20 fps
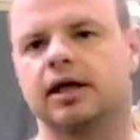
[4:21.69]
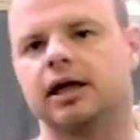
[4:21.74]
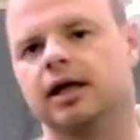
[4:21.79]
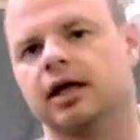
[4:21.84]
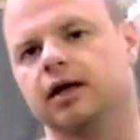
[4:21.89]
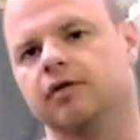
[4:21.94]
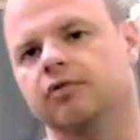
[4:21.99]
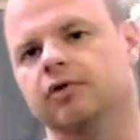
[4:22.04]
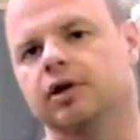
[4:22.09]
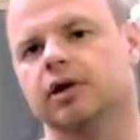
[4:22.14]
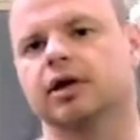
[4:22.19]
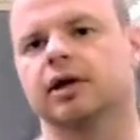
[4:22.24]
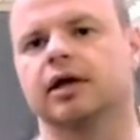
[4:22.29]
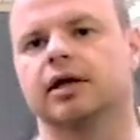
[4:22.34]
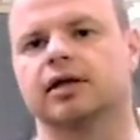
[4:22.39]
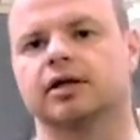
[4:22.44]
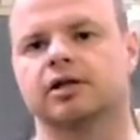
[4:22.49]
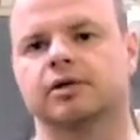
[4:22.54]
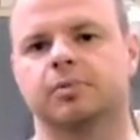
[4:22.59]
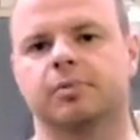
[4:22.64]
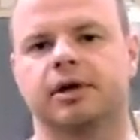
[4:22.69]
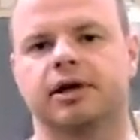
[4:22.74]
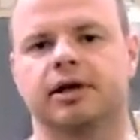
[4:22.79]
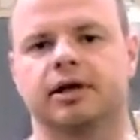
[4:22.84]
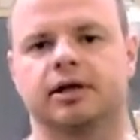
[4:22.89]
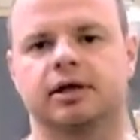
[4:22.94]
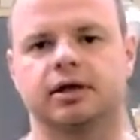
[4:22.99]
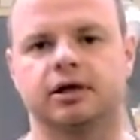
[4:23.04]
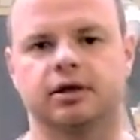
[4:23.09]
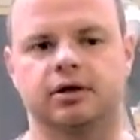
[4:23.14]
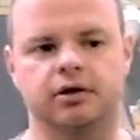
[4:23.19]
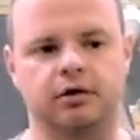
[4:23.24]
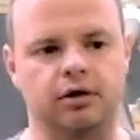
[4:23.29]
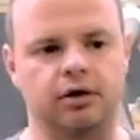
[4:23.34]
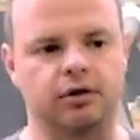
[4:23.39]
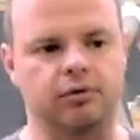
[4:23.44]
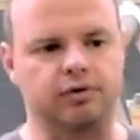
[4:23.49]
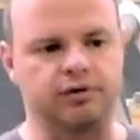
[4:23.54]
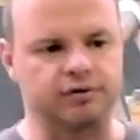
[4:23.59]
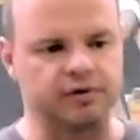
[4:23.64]
hey, I'd really like a split, can you do
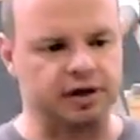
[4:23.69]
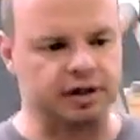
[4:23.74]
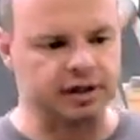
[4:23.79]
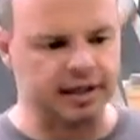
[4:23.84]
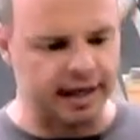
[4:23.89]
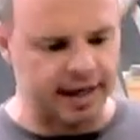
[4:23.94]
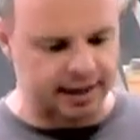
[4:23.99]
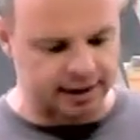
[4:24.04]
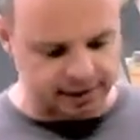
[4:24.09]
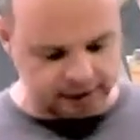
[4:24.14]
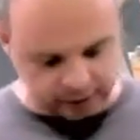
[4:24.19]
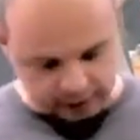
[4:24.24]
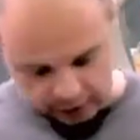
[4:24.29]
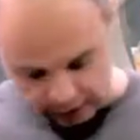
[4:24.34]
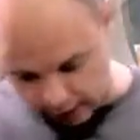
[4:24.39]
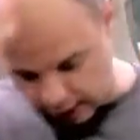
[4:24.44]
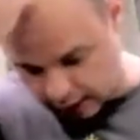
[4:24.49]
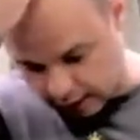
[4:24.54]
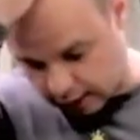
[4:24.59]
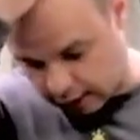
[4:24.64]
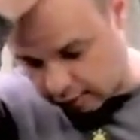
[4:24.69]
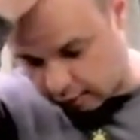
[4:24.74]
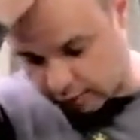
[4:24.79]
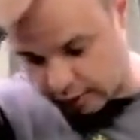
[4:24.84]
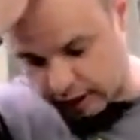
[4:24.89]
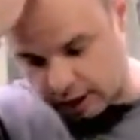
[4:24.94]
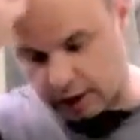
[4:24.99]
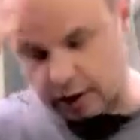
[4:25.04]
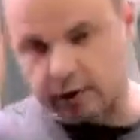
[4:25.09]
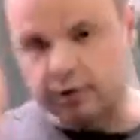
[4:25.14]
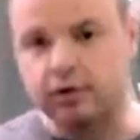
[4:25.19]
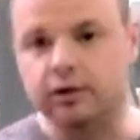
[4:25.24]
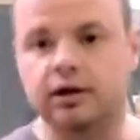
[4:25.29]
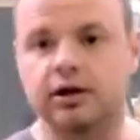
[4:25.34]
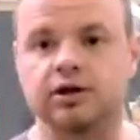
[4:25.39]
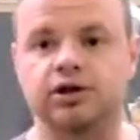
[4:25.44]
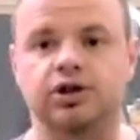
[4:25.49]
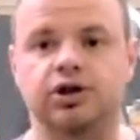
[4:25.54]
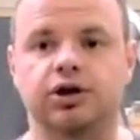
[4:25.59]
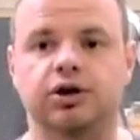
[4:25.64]
it? We've said yes. Well,
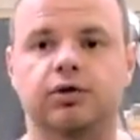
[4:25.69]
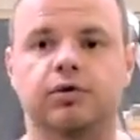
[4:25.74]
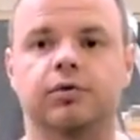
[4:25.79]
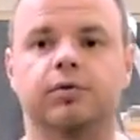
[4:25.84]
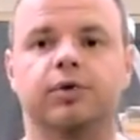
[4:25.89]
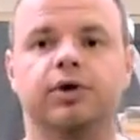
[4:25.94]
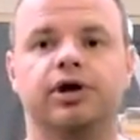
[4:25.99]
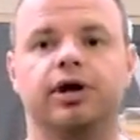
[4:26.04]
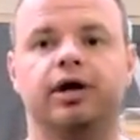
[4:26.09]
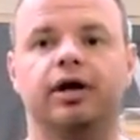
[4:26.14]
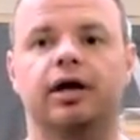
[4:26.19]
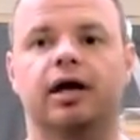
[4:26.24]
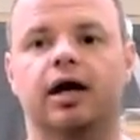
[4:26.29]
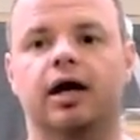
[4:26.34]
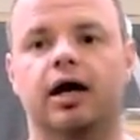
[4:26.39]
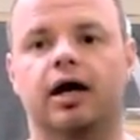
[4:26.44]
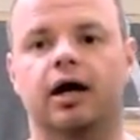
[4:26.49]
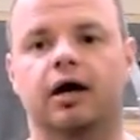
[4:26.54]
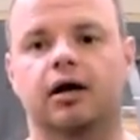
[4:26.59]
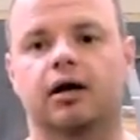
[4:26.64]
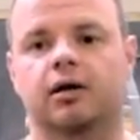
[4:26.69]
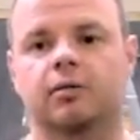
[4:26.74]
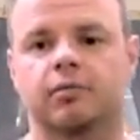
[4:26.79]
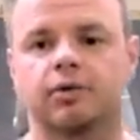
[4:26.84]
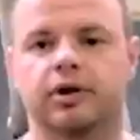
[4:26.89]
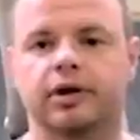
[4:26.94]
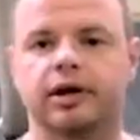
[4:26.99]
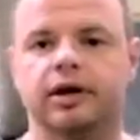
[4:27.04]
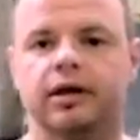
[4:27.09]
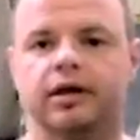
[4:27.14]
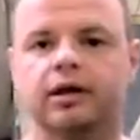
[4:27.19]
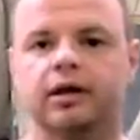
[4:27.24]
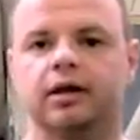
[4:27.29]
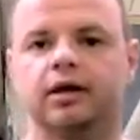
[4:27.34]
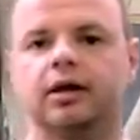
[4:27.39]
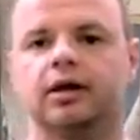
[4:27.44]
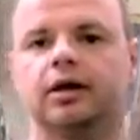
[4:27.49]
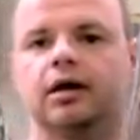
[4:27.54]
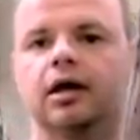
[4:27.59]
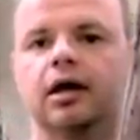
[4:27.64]
this year we completed
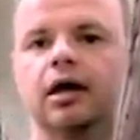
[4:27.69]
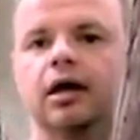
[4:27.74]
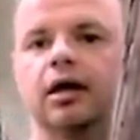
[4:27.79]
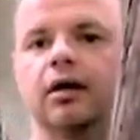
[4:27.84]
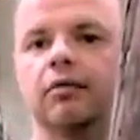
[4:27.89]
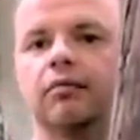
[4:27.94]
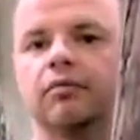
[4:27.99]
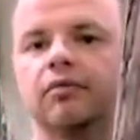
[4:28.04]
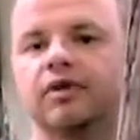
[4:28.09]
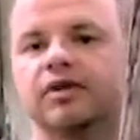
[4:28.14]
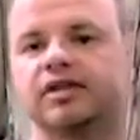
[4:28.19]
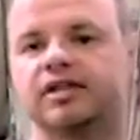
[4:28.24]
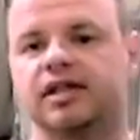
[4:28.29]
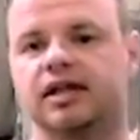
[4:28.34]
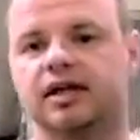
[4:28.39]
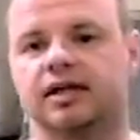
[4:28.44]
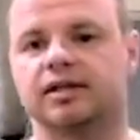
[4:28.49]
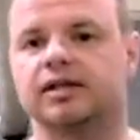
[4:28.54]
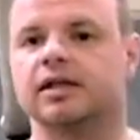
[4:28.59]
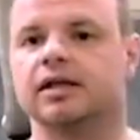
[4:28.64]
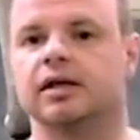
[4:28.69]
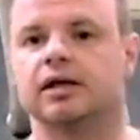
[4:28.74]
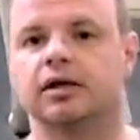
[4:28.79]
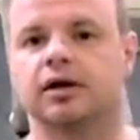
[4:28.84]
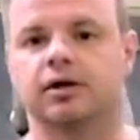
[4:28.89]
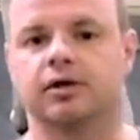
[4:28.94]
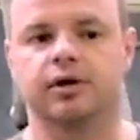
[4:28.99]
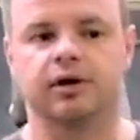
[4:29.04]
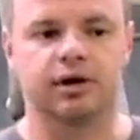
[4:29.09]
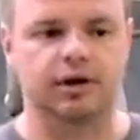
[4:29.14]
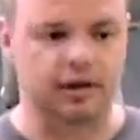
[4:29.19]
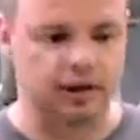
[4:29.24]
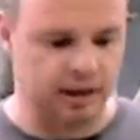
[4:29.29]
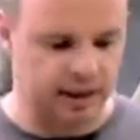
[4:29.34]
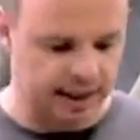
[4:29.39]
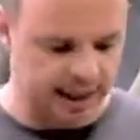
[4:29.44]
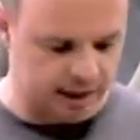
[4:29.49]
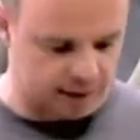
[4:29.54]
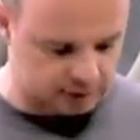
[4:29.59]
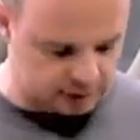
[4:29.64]
the CNC coding that
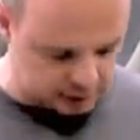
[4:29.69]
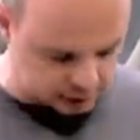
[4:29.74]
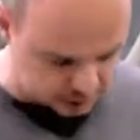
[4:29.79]
allows